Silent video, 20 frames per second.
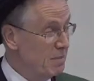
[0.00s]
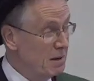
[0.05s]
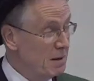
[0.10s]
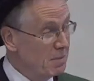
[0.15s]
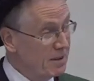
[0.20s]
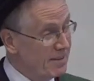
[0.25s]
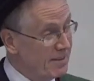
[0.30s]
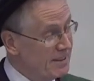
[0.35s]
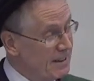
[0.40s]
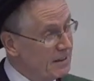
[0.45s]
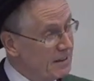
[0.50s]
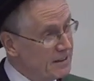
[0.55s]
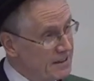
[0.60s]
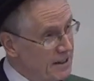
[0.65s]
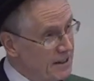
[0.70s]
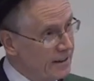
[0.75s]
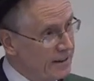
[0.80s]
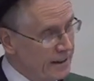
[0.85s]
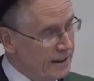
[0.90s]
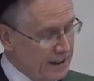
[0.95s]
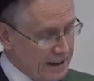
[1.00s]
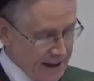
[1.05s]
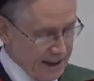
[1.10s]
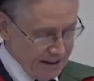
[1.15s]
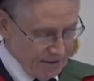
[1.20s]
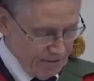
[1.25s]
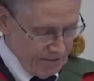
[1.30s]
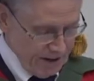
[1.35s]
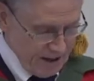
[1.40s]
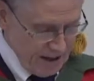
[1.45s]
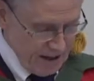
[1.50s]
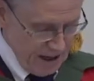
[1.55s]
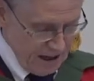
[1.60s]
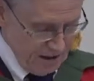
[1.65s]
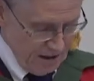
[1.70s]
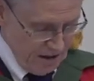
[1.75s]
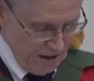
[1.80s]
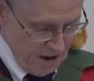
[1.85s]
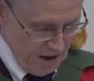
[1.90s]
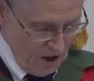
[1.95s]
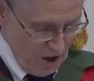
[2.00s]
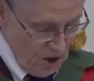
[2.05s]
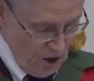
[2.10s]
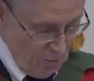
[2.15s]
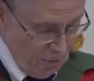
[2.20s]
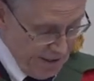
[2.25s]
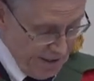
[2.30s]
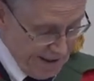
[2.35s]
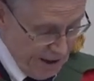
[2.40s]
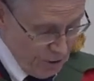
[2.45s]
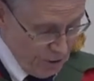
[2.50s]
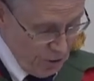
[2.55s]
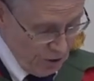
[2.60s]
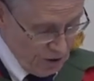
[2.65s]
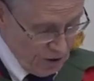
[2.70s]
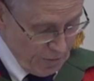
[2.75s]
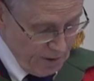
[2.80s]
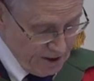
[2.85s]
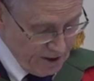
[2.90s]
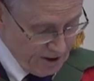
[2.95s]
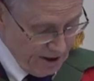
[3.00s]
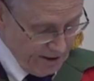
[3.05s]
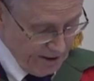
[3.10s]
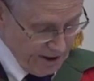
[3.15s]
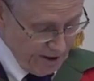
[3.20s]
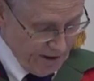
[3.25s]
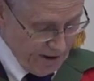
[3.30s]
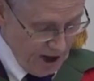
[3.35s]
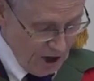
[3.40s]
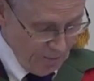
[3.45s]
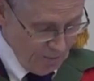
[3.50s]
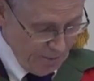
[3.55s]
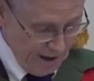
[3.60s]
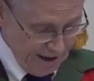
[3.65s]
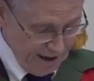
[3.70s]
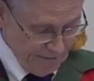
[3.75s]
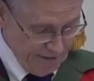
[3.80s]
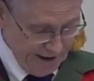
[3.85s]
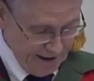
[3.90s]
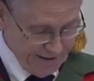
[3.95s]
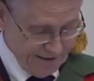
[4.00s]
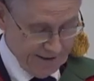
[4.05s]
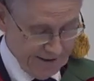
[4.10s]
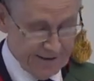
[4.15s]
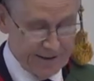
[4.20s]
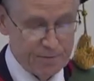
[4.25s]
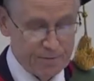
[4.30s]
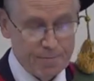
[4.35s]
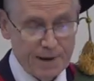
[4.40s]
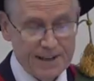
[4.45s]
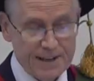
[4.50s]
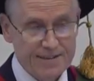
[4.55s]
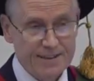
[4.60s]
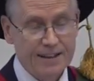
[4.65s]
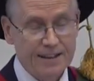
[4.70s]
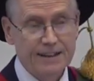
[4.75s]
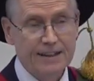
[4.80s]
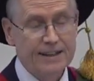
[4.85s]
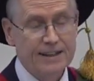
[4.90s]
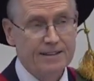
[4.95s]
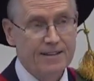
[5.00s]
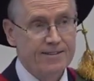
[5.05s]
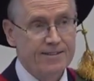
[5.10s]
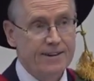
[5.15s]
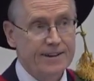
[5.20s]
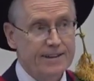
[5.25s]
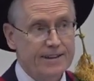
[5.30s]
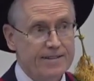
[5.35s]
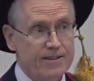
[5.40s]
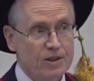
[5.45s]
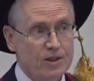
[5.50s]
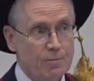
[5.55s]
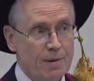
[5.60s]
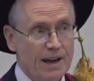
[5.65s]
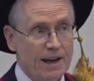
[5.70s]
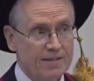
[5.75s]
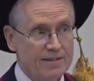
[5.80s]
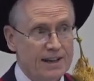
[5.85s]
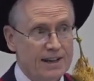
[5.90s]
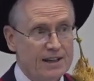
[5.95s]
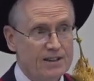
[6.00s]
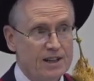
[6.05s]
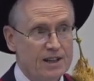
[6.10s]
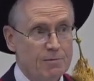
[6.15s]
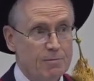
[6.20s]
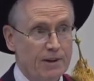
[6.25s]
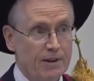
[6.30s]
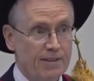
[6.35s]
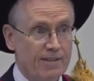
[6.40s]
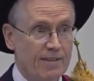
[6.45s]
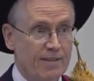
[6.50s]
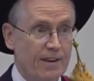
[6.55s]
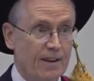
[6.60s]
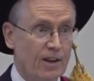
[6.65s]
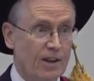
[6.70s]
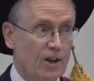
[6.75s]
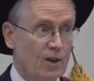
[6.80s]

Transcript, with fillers: people still dying every day, but its outlook has been turned around by advances in basic and clinical science in the past eighteen months.